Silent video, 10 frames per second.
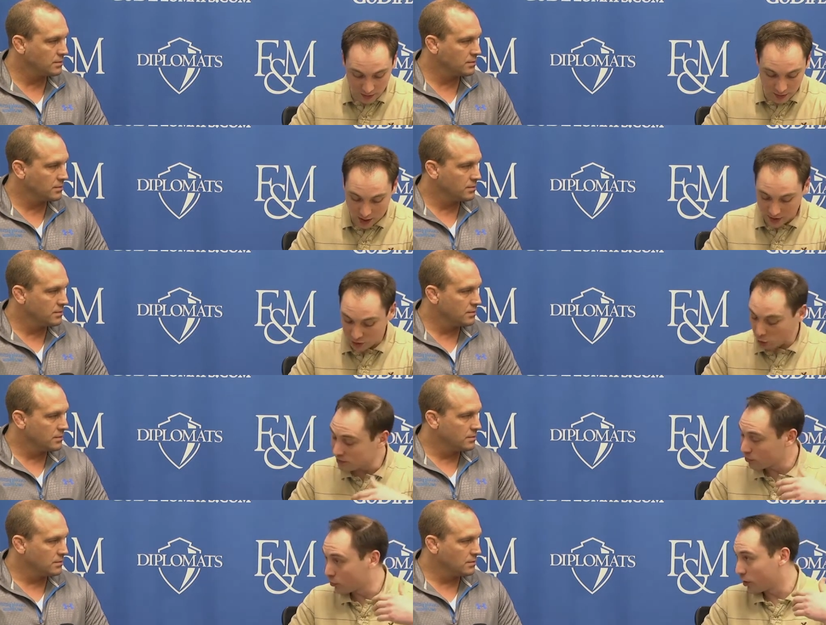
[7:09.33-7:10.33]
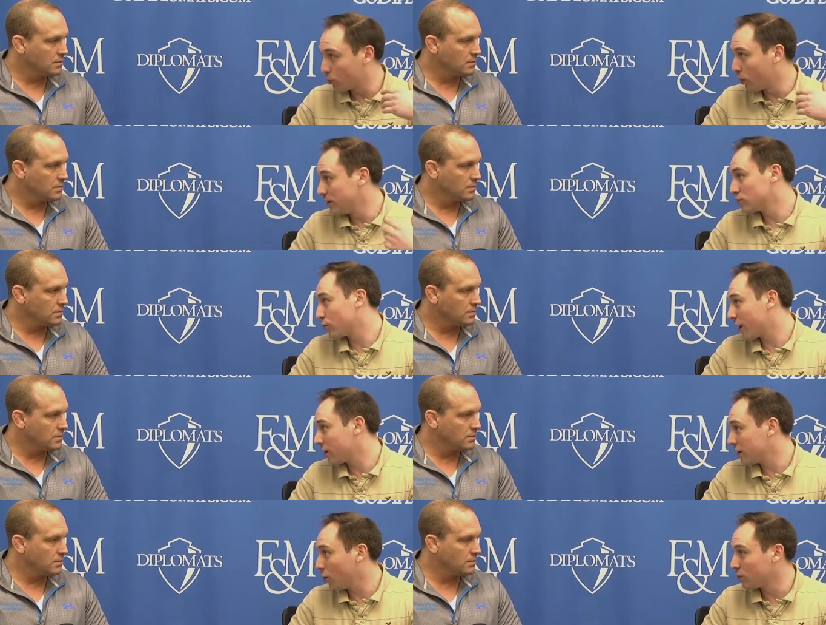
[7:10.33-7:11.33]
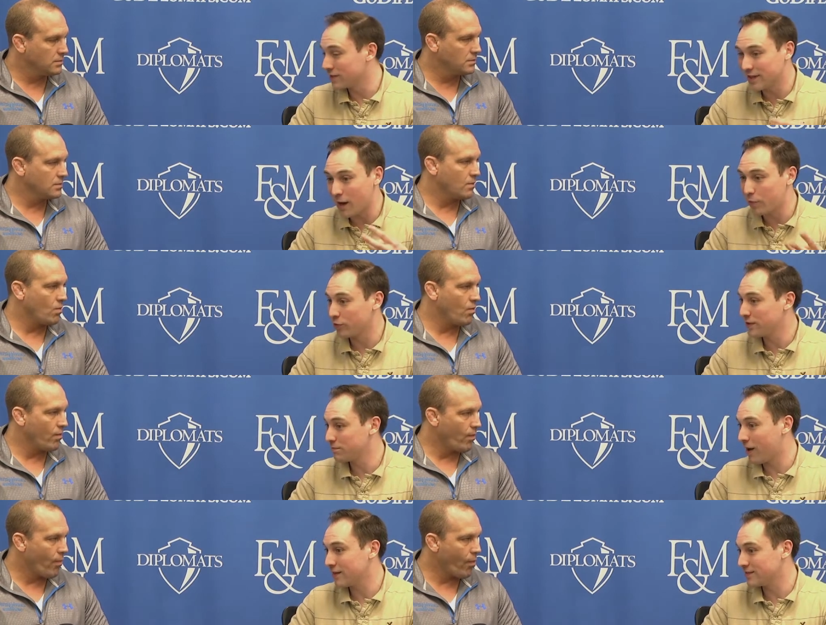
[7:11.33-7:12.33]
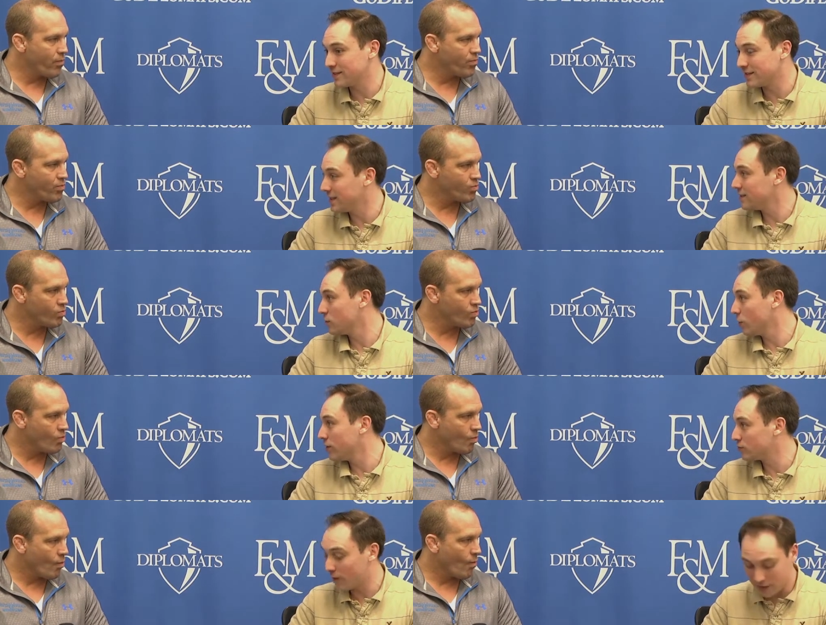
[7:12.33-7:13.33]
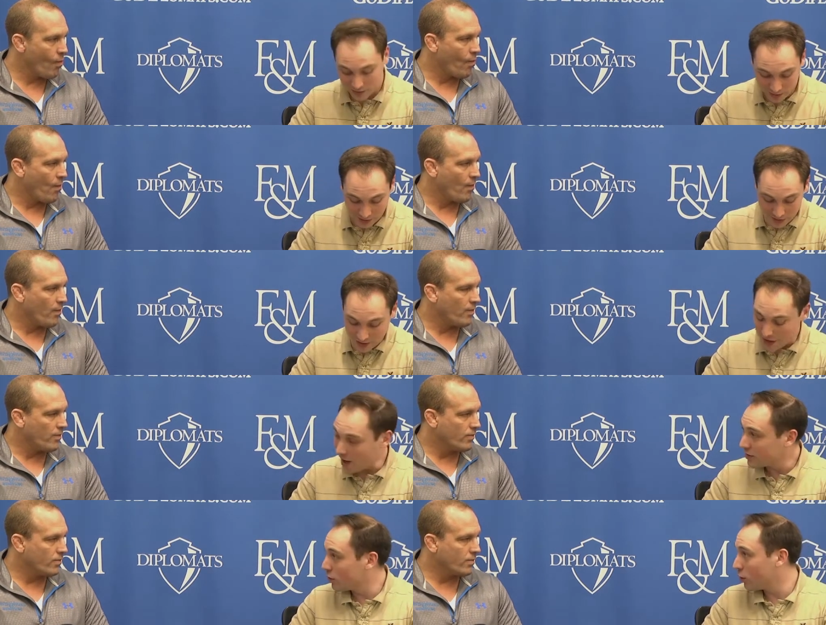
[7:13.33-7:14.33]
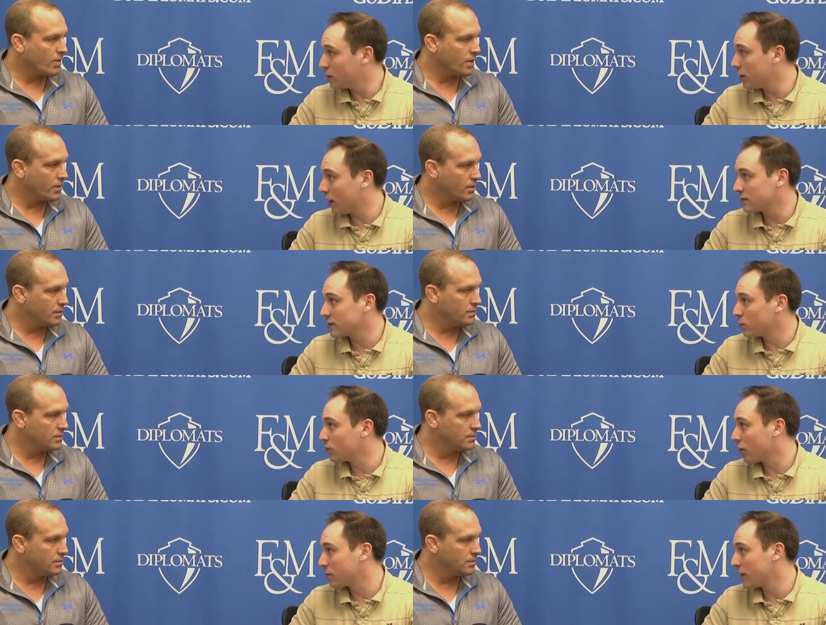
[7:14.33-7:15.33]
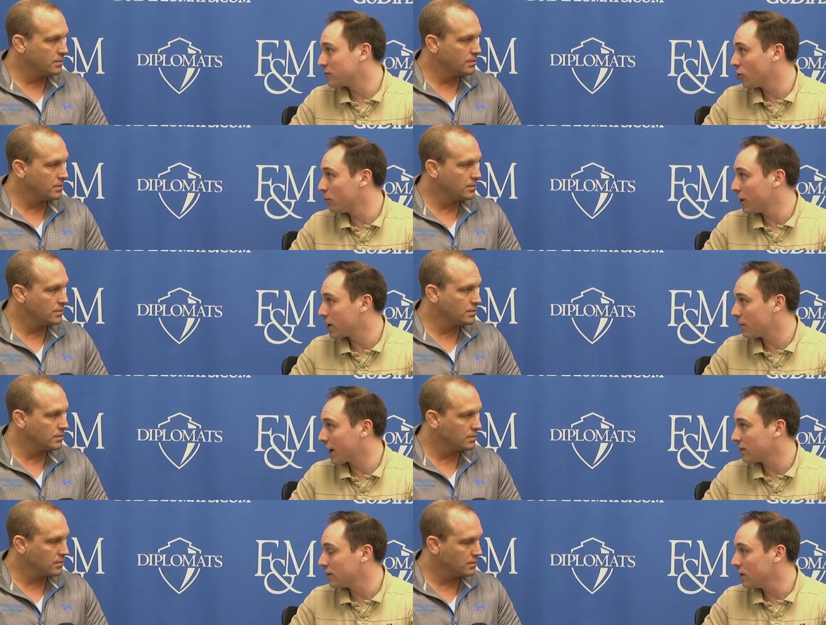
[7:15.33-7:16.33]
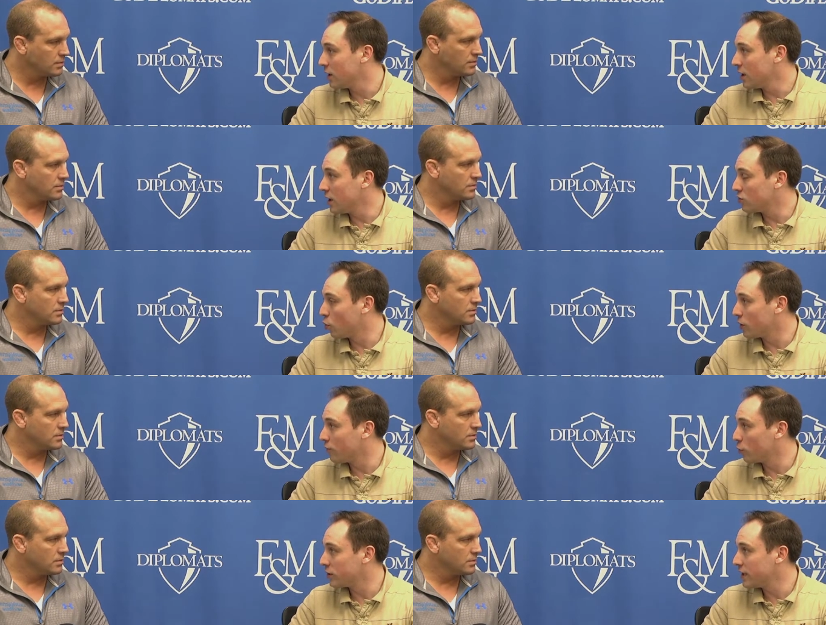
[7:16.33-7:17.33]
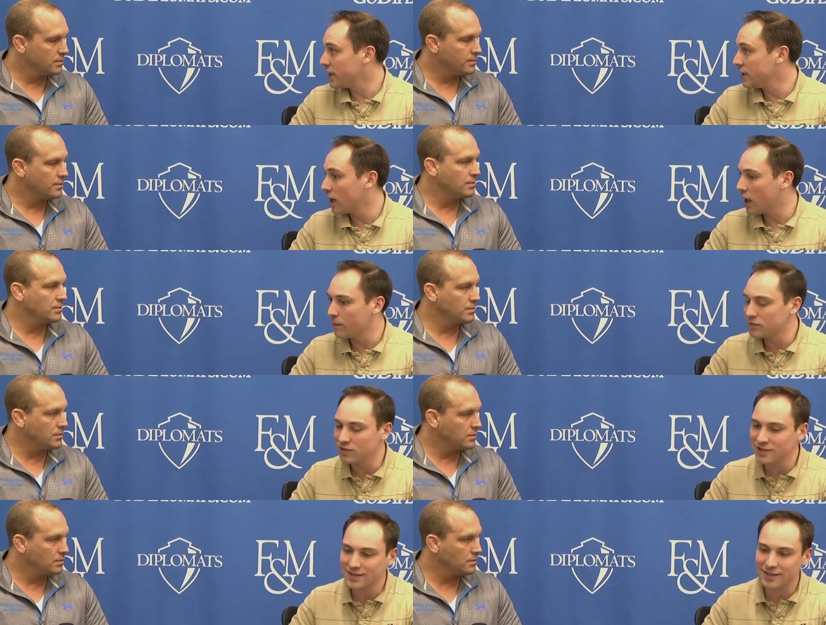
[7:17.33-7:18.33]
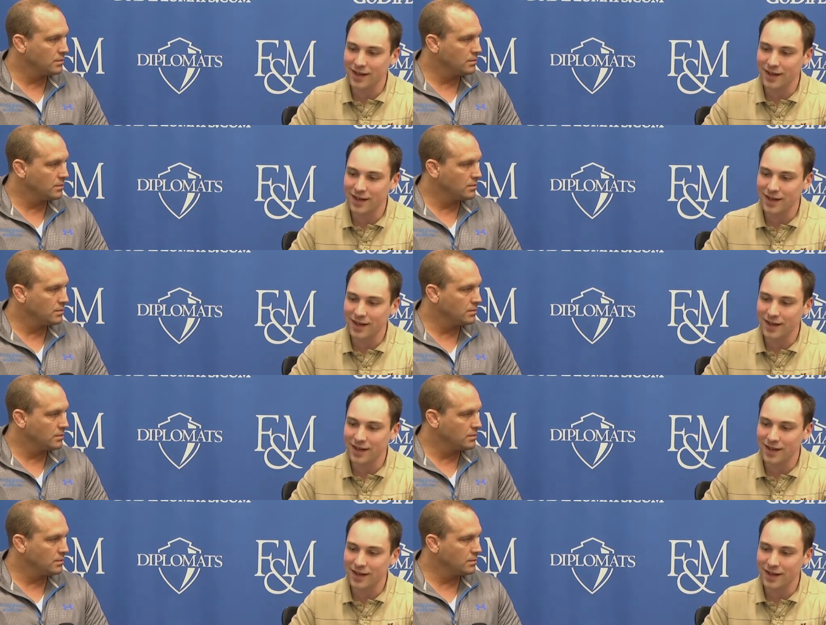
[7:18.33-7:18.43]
Speaker 1: Uh, he holds the career wins record. He holds the top three spots in the season wins record. Uh, you know, and obviously we talked about he was an All-American back in, in 2014. Um, so just